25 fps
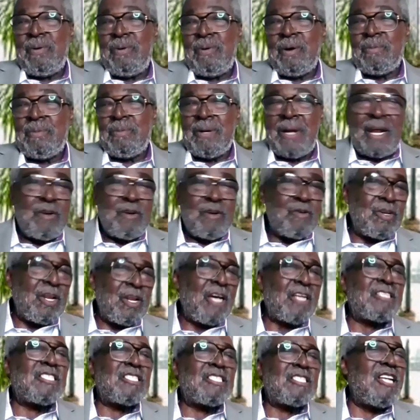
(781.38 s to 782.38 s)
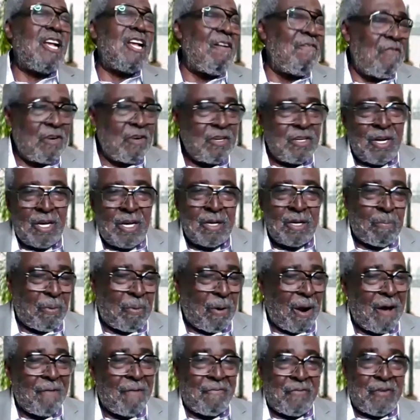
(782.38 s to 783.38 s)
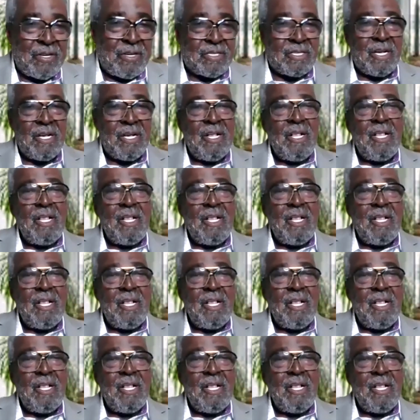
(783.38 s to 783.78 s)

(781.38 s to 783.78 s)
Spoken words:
program. And I know there are several nonprofits.